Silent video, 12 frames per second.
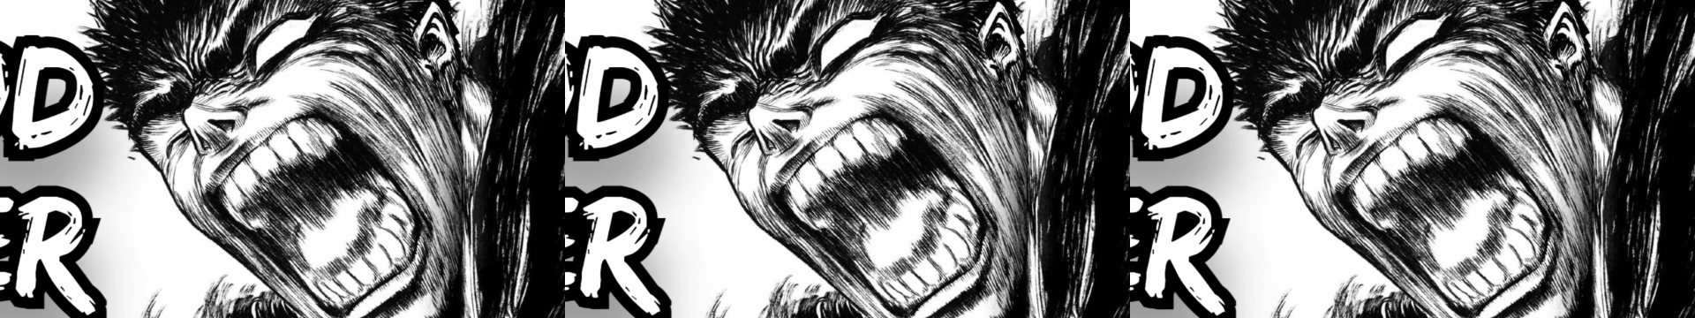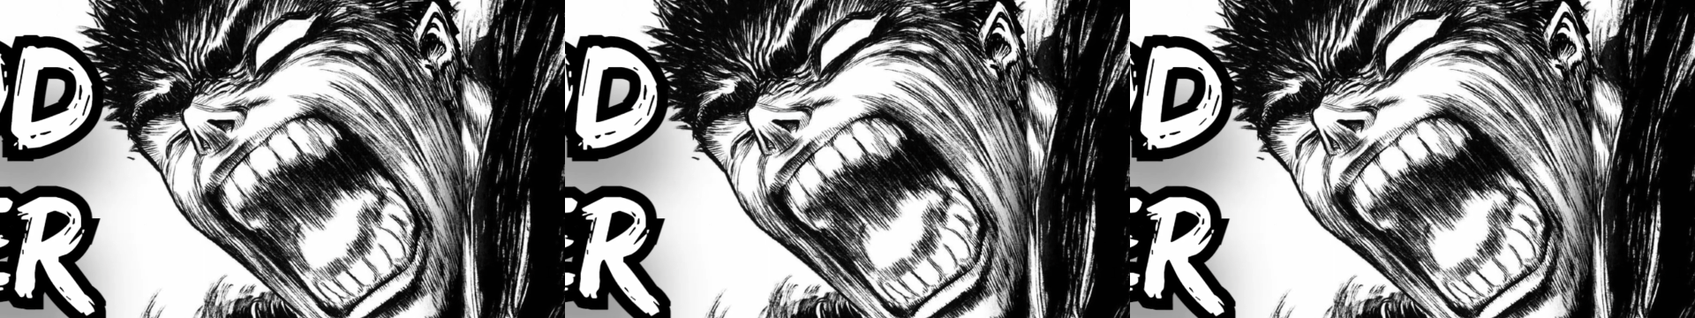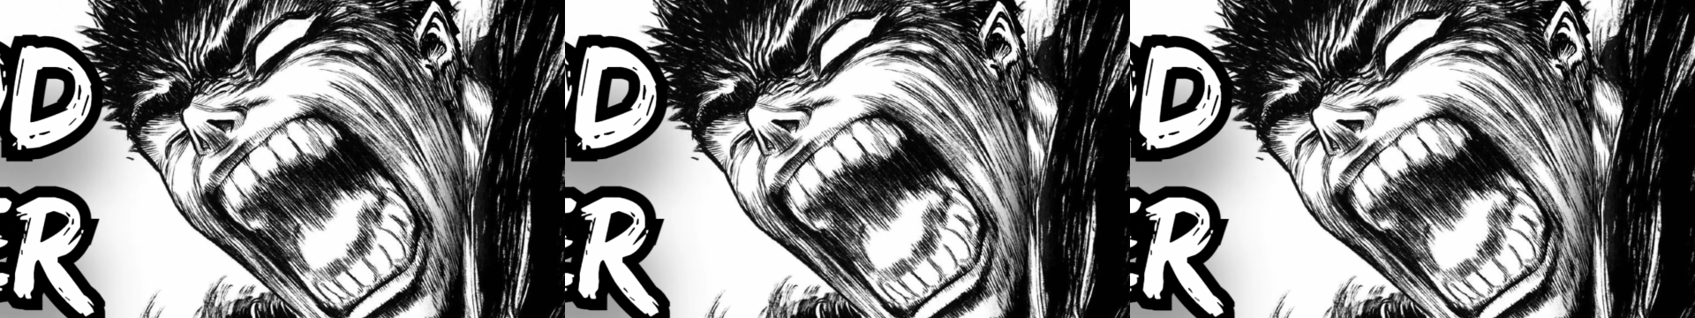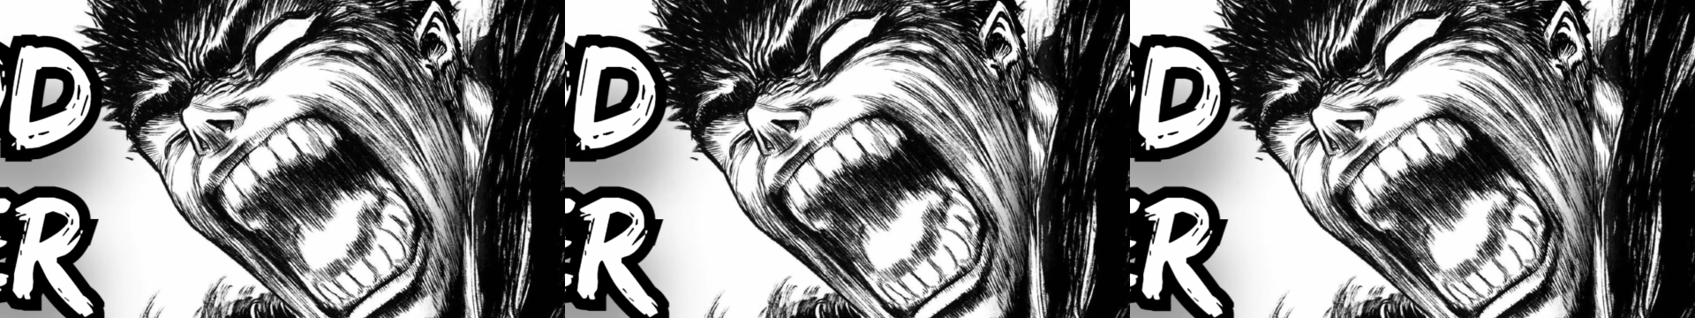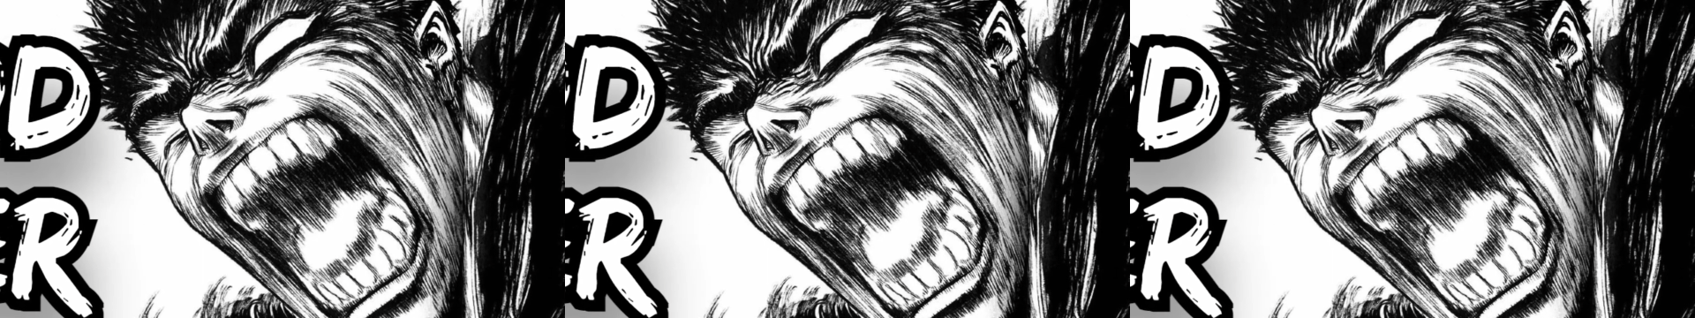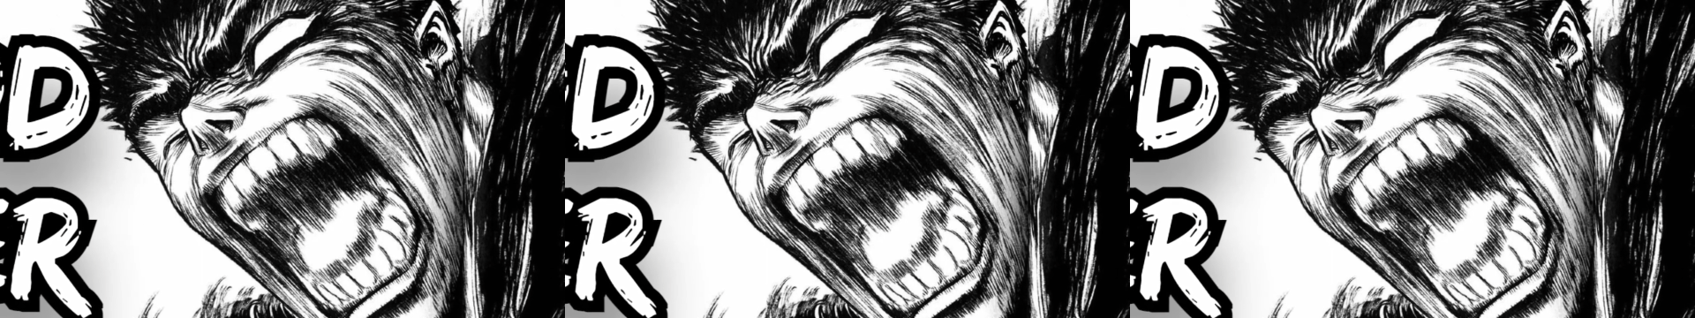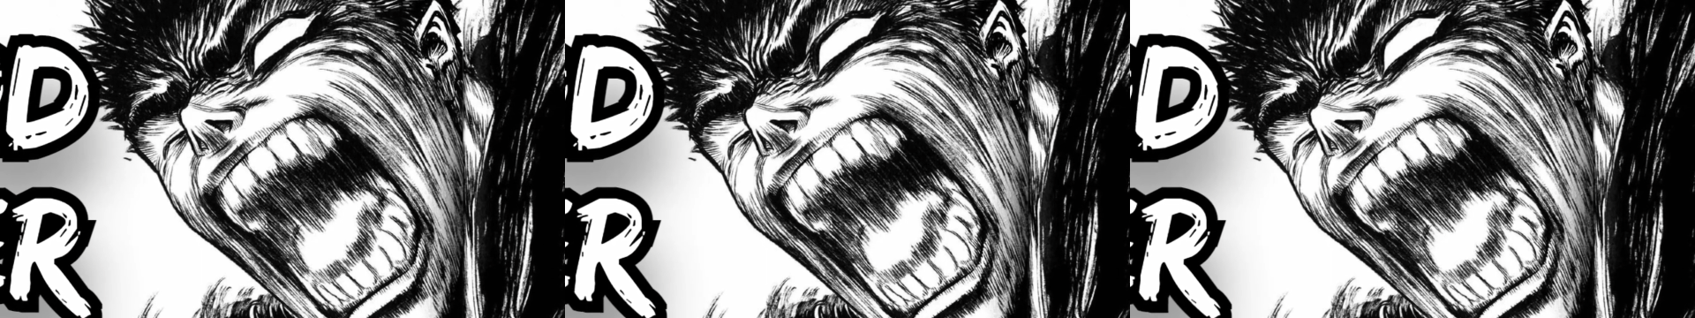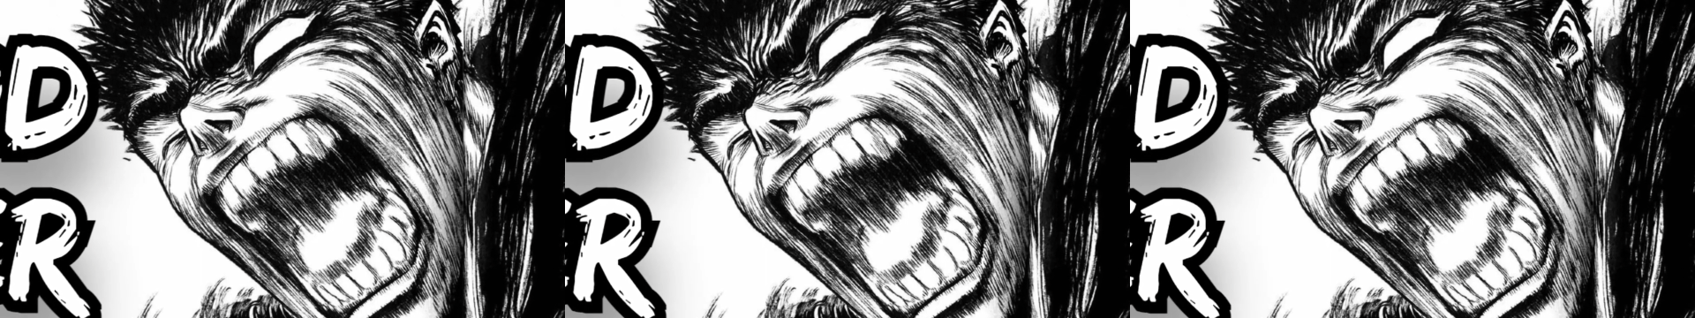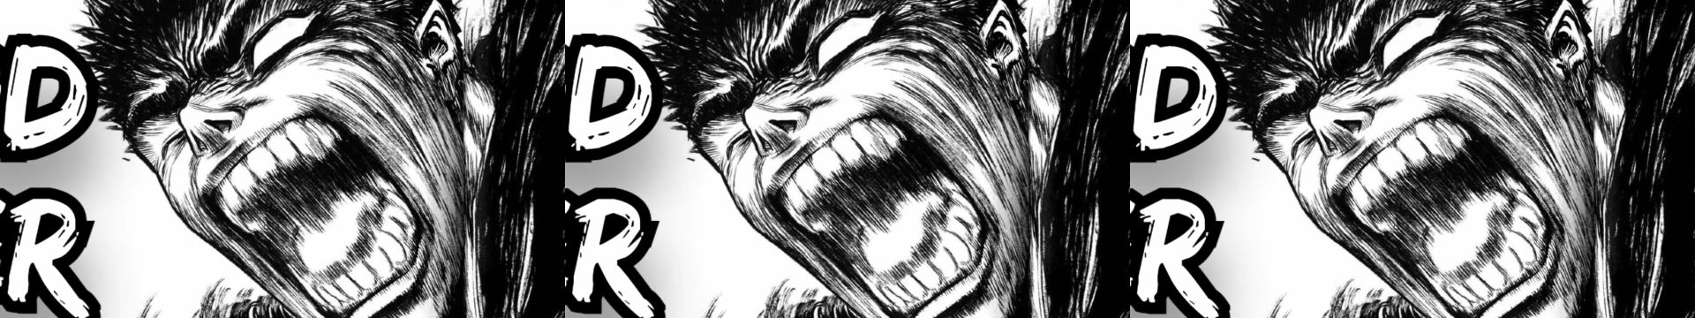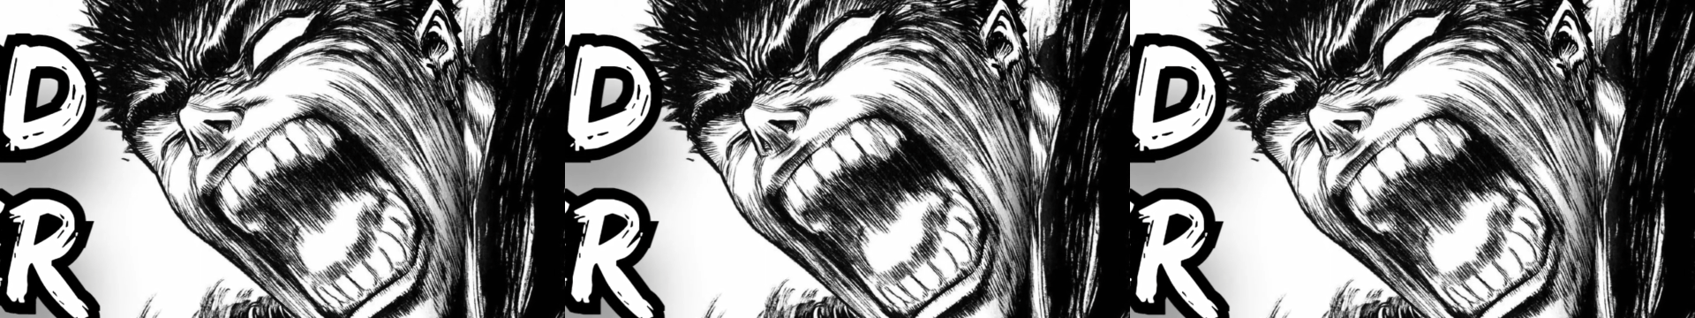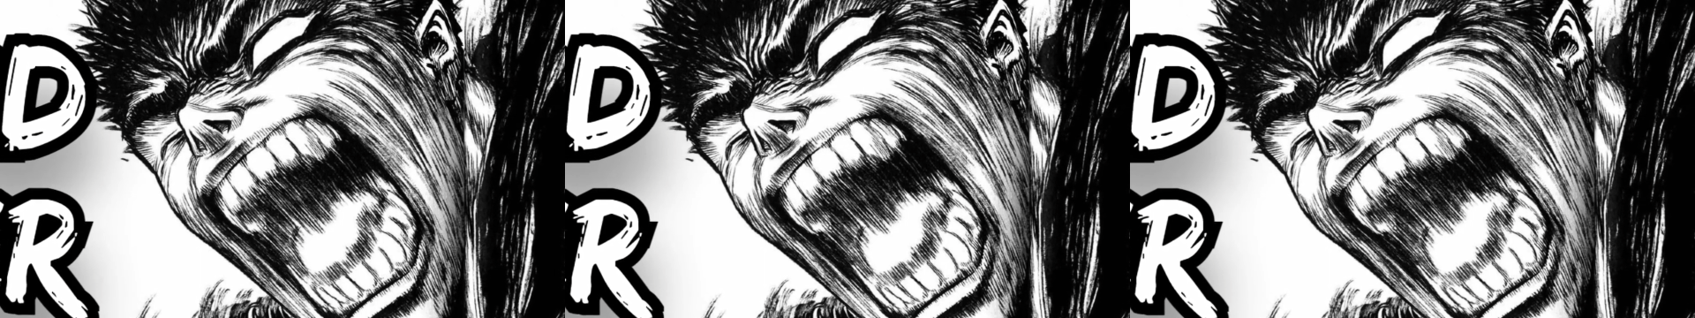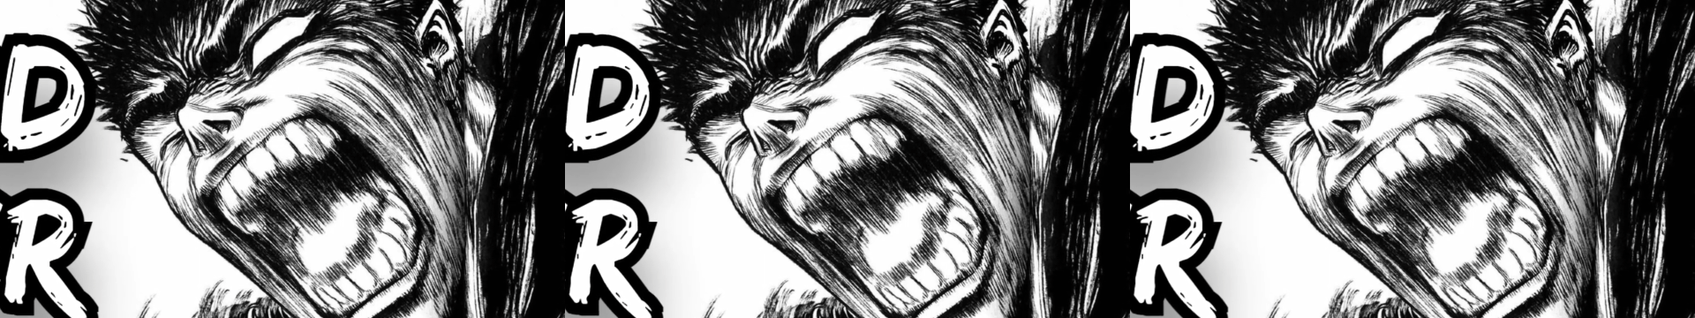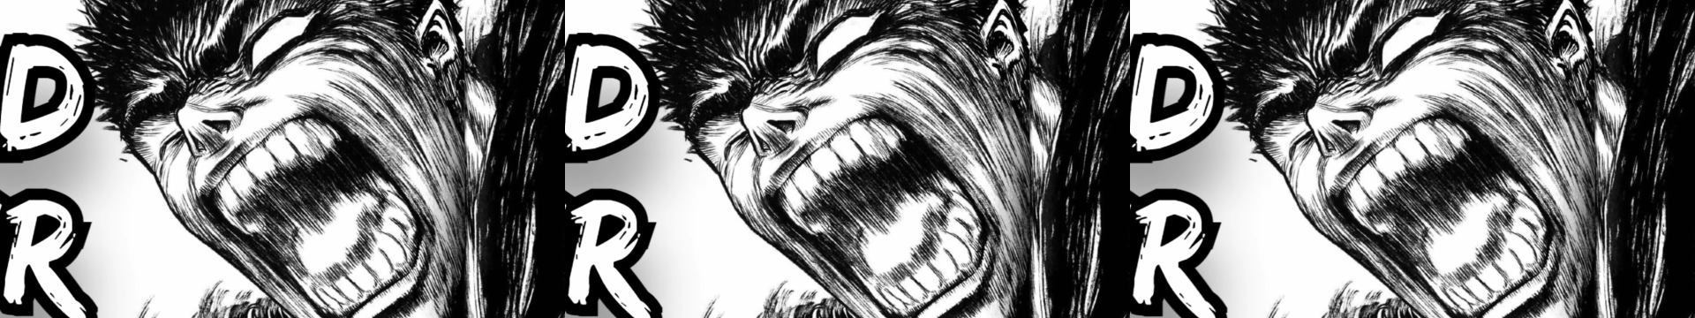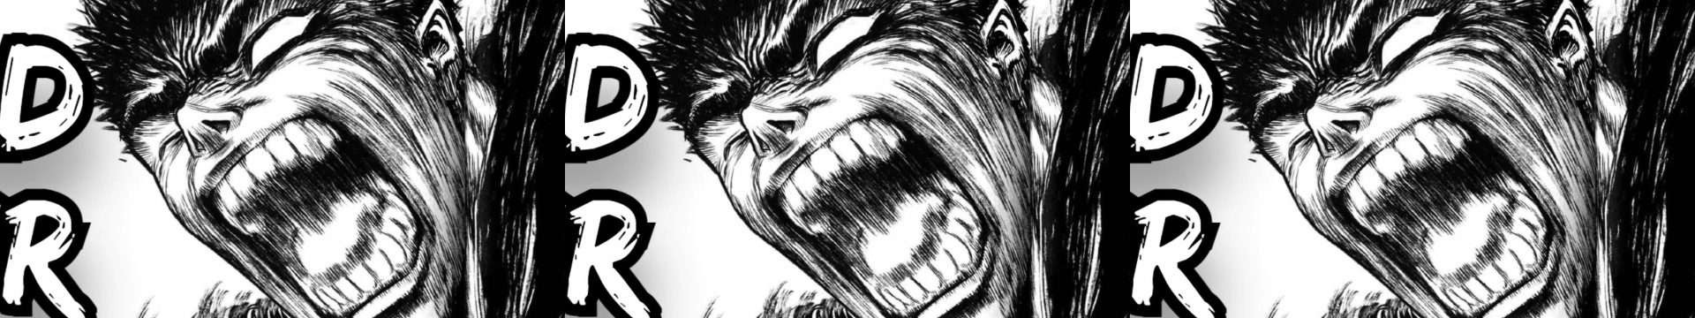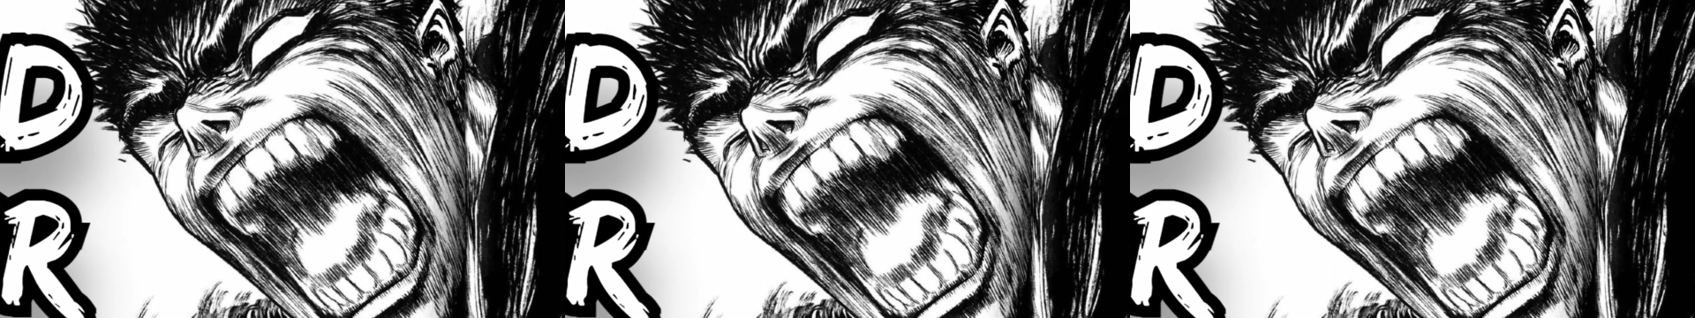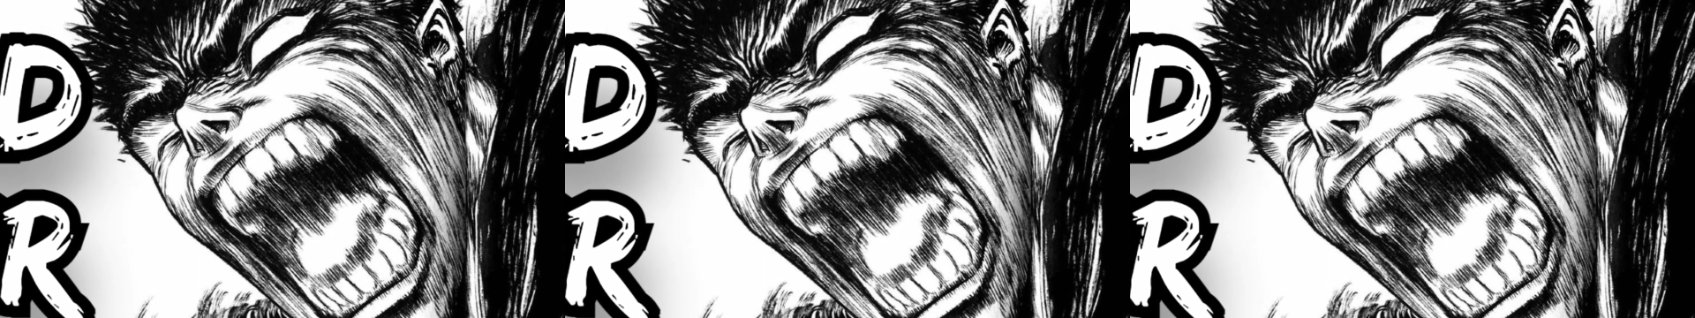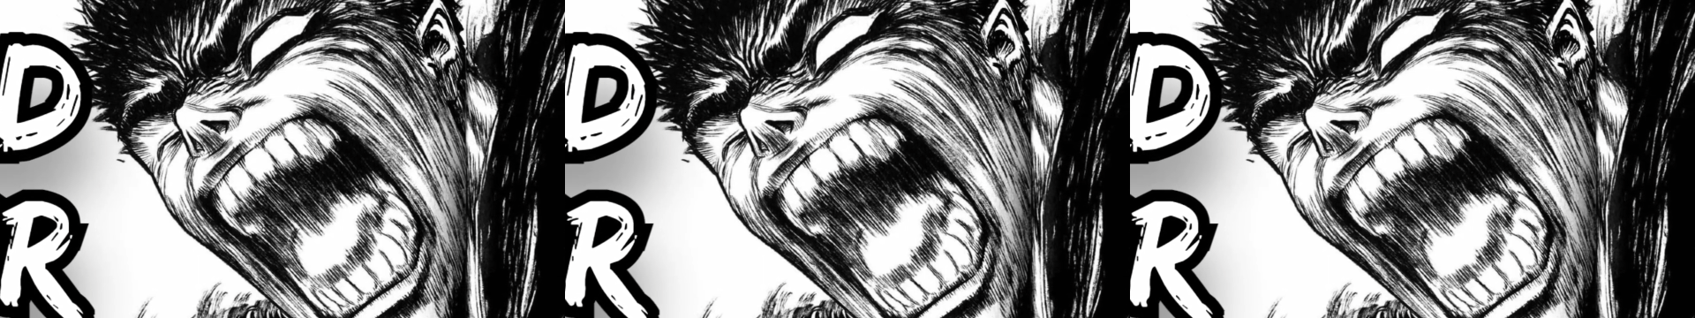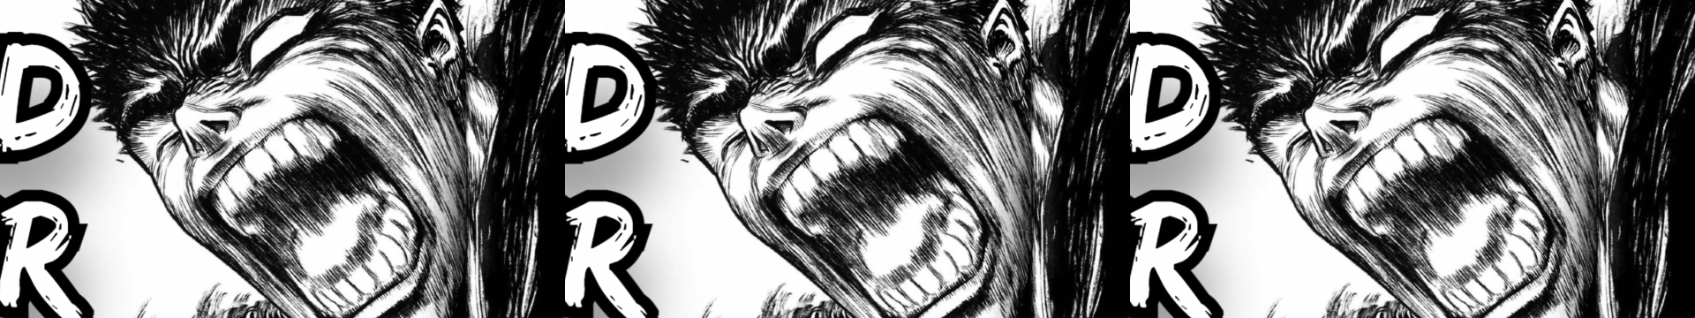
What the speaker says: Nobody's mouth can be seen.